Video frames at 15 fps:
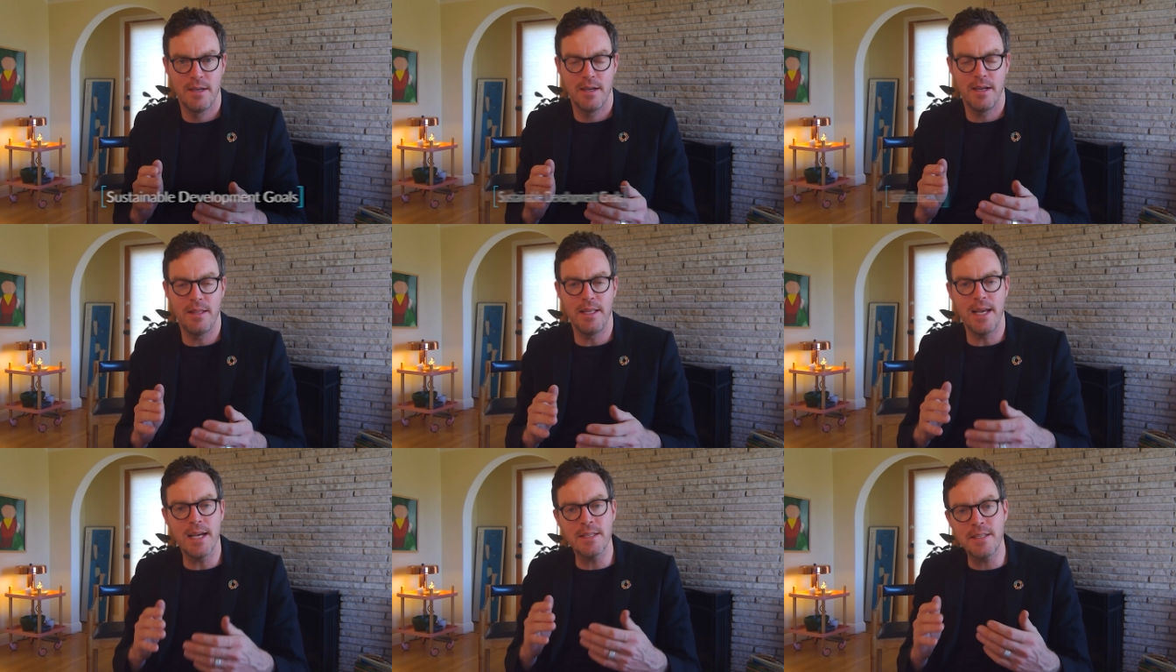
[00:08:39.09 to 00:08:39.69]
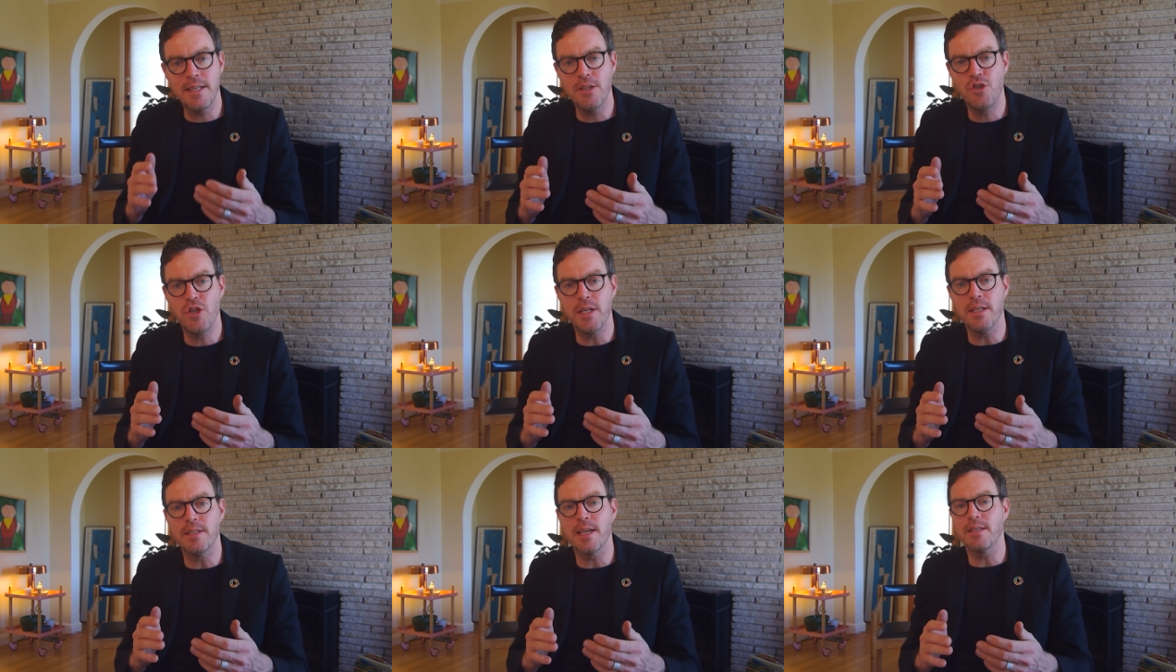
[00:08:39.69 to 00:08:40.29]
And the
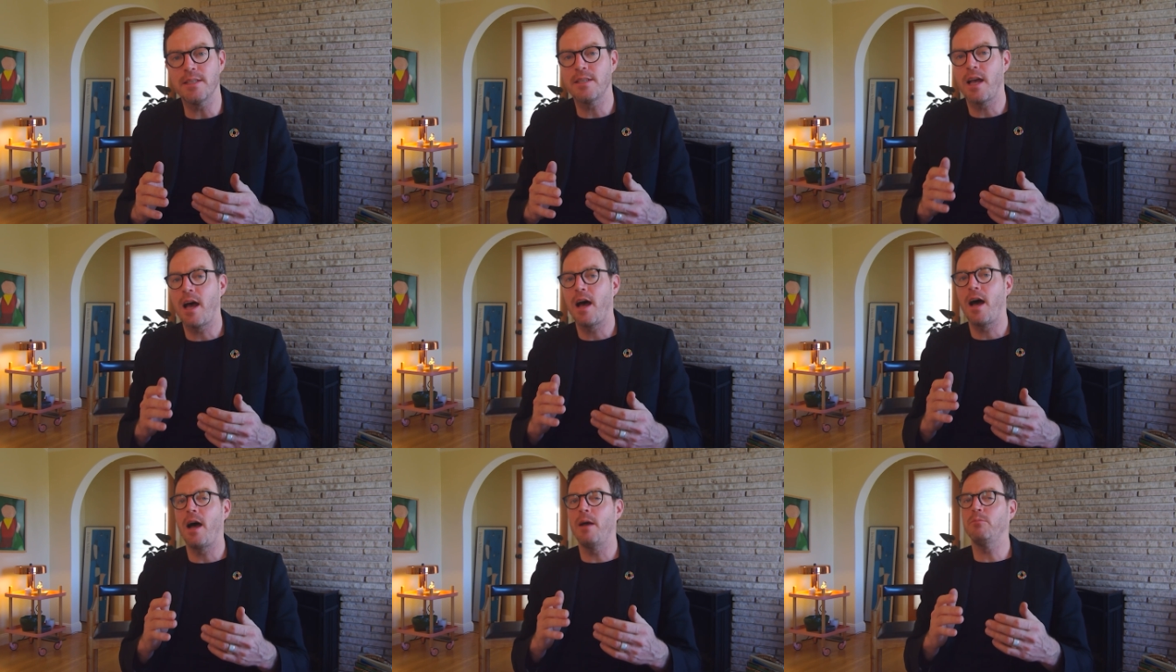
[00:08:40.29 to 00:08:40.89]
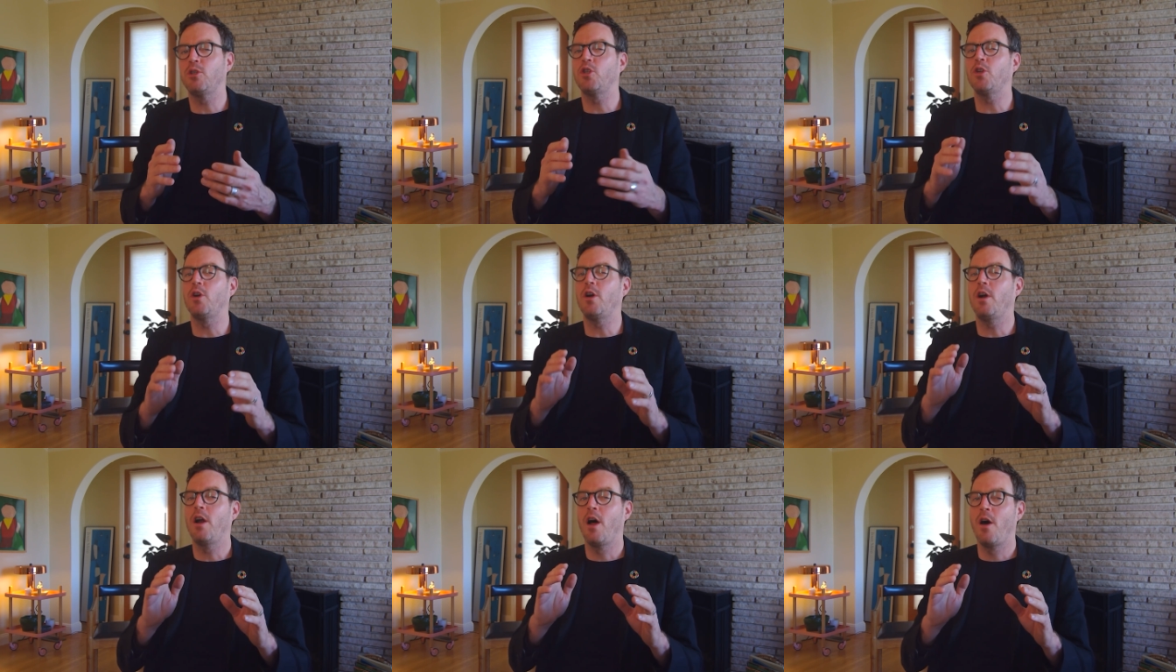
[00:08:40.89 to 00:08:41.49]
SDGs, as I'm
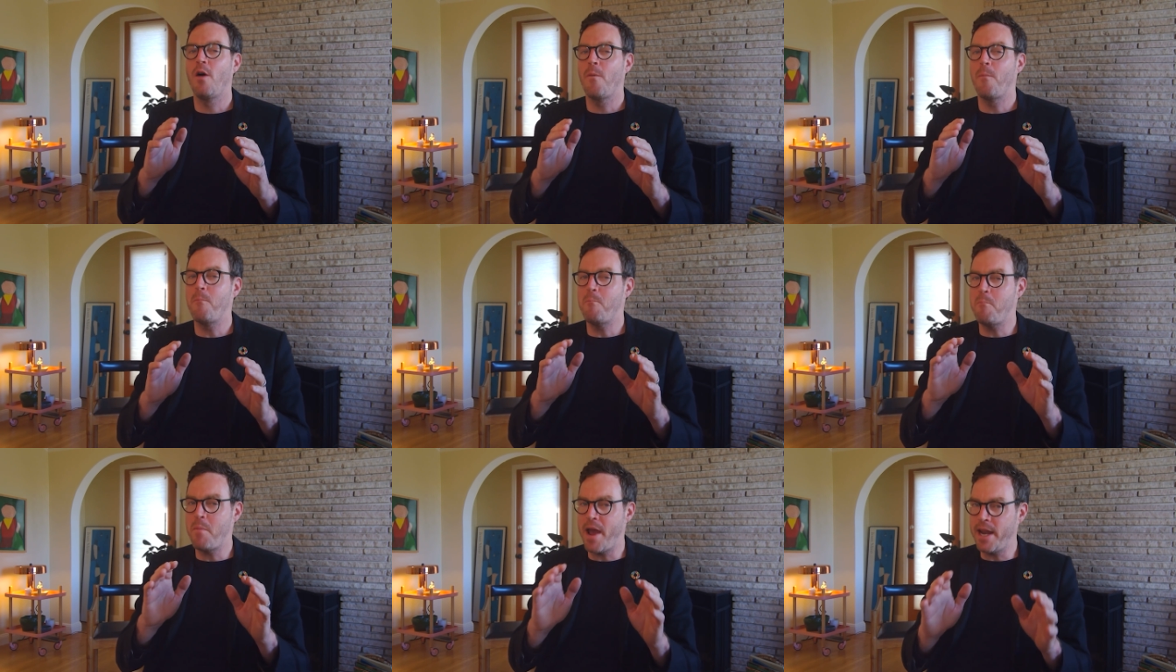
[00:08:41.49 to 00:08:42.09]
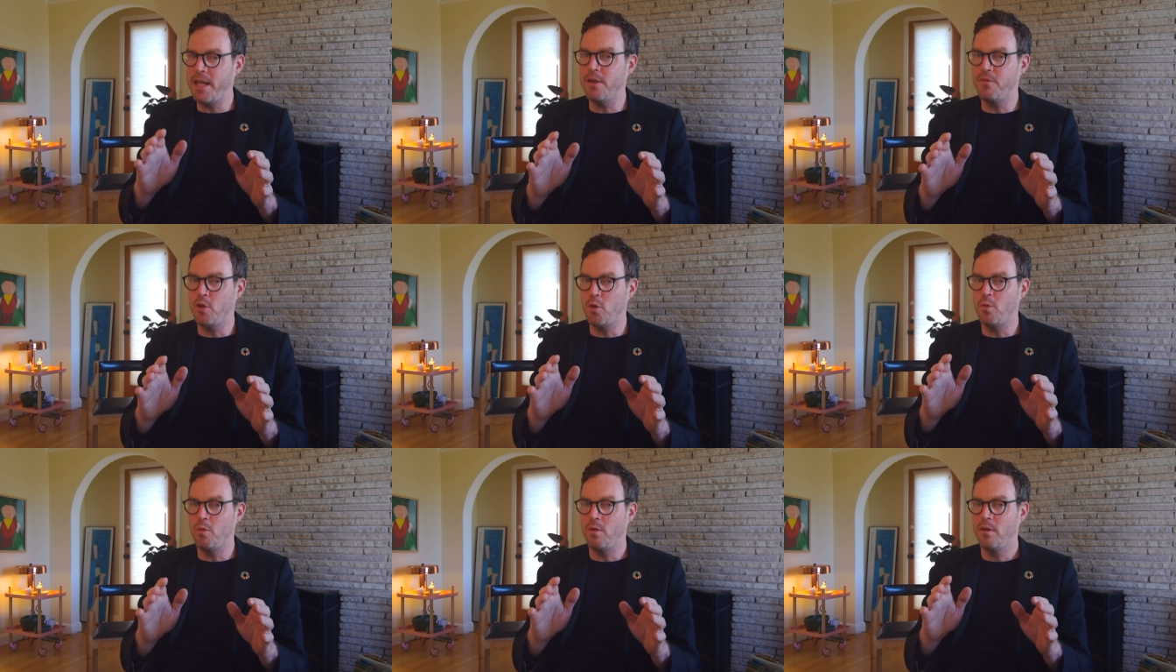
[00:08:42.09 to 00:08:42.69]
sure many of
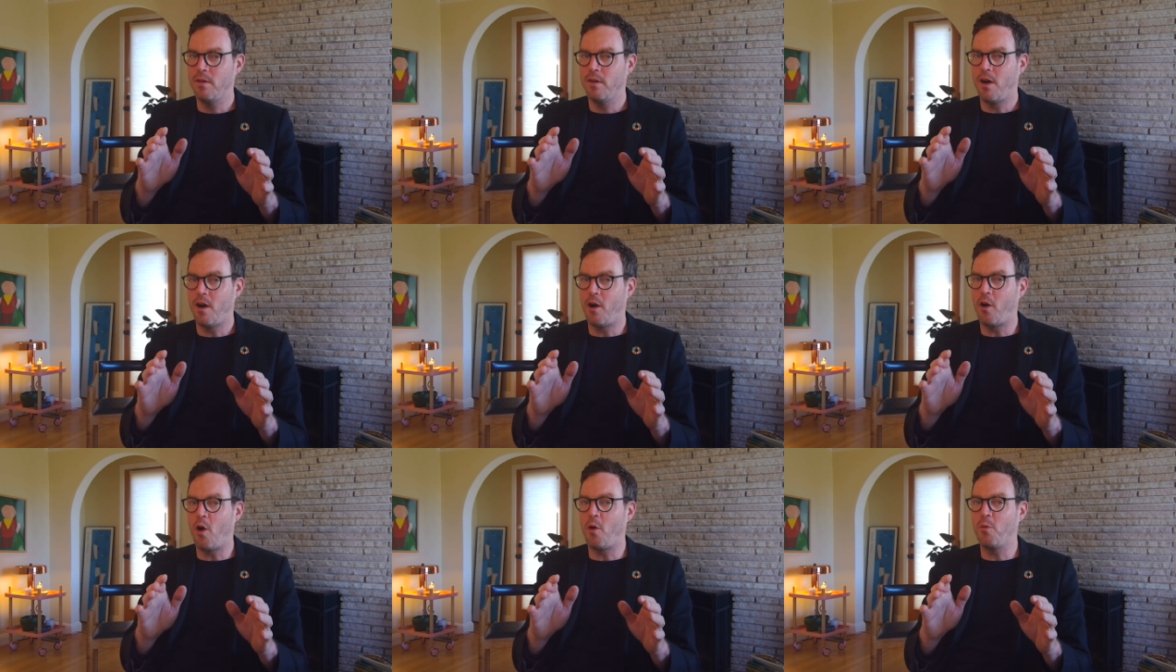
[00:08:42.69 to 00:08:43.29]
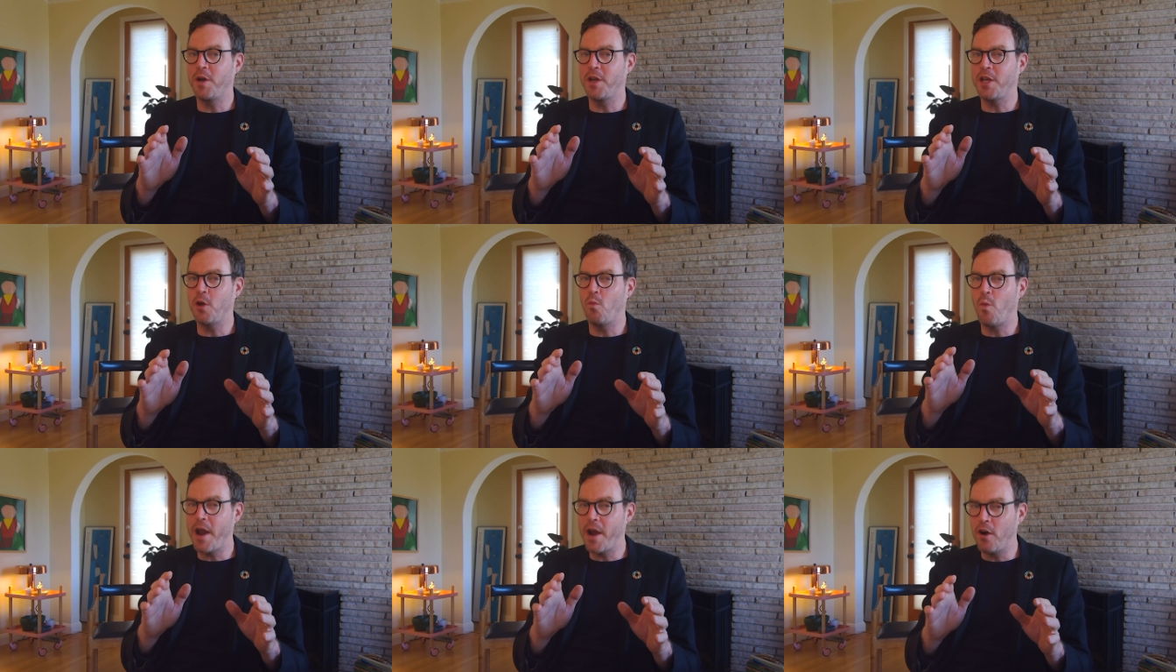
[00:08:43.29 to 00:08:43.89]
you are already
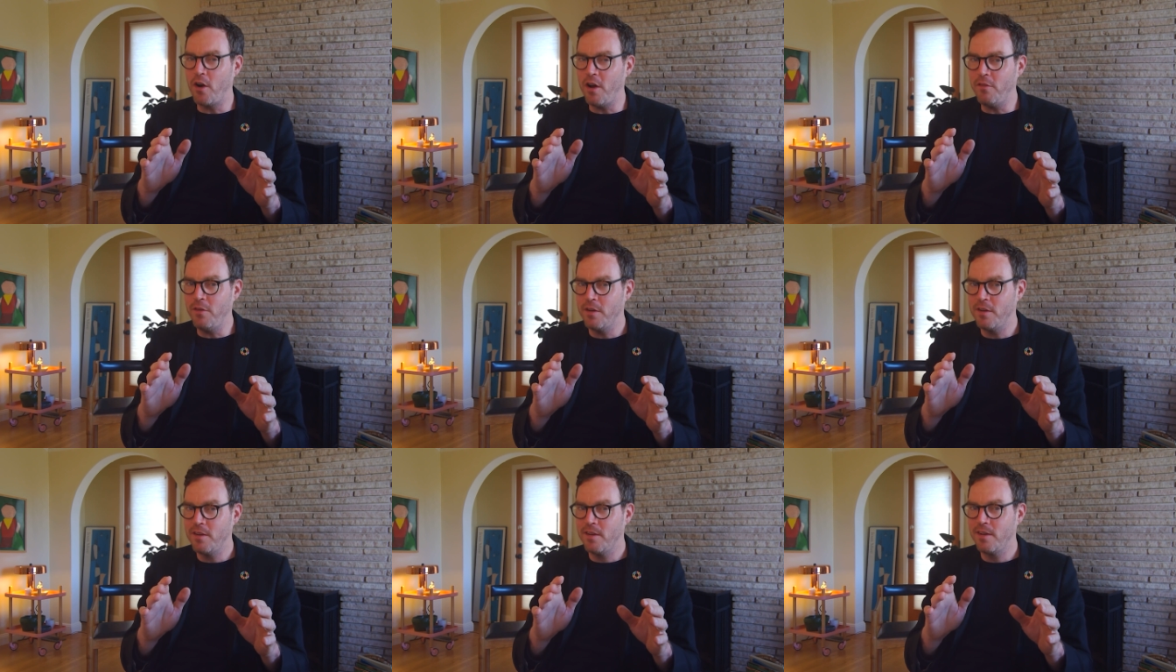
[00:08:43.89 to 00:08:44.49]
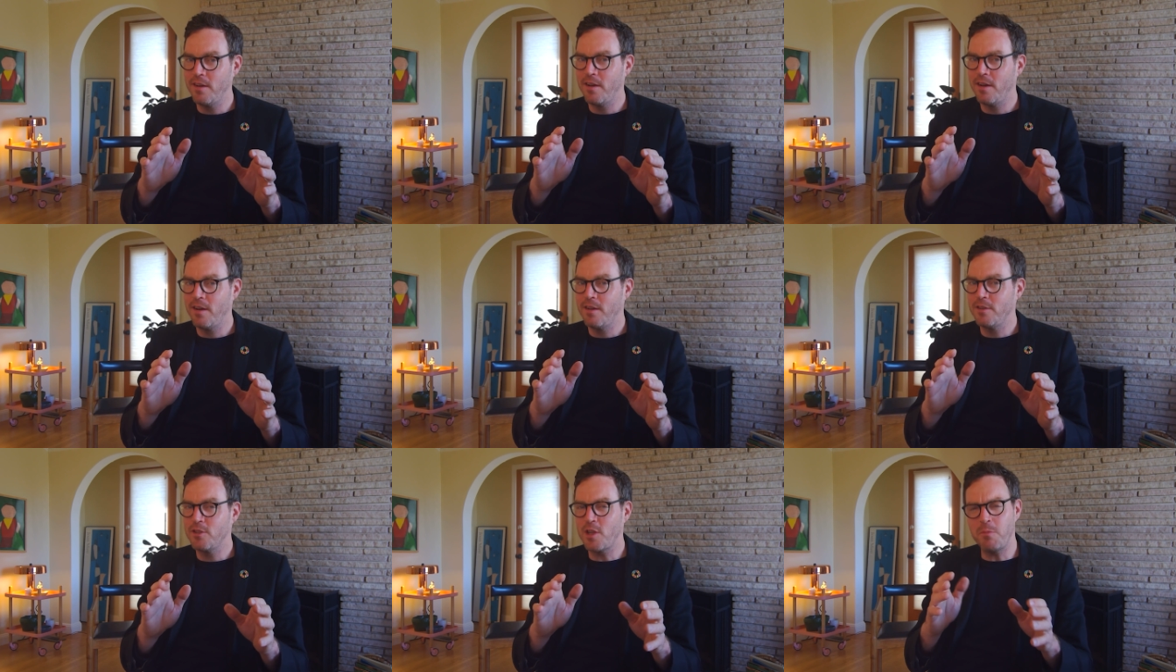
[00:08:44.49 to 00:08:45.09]
aware of,
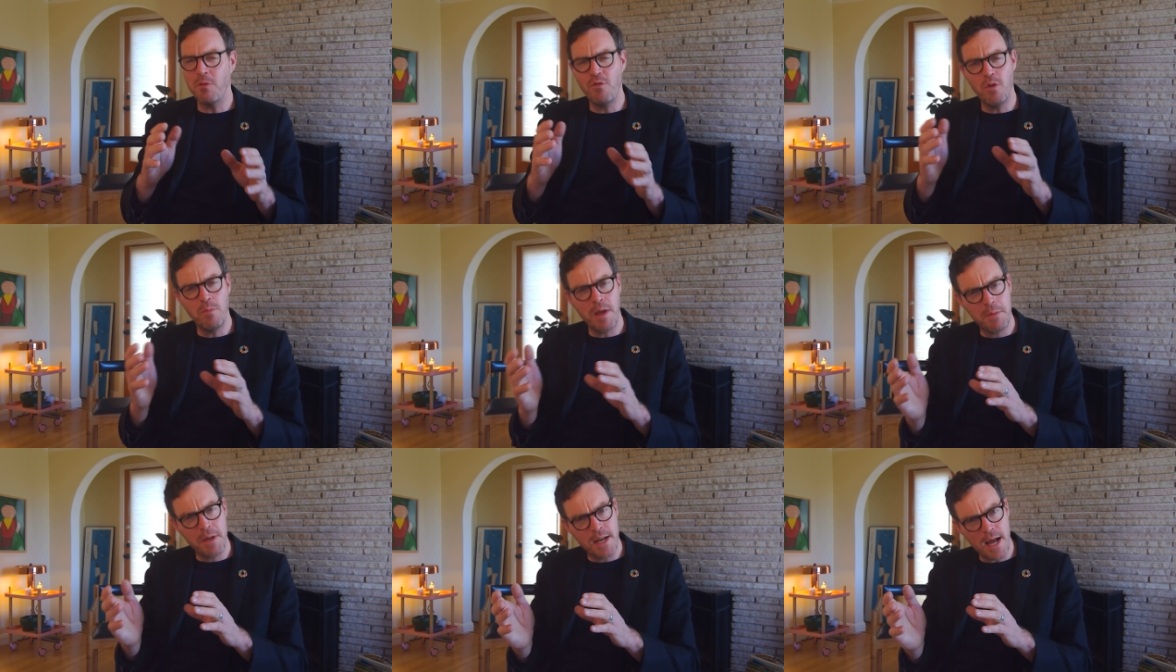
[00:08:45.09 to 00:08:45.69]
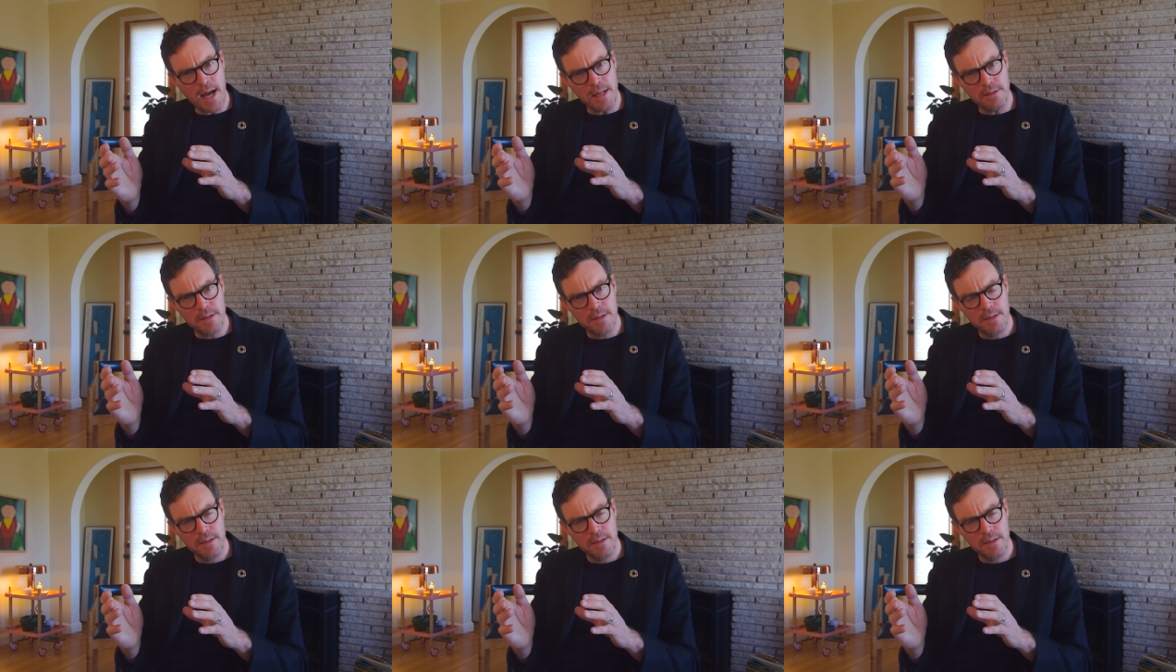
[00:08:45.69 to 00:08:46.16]
some of you maybe not,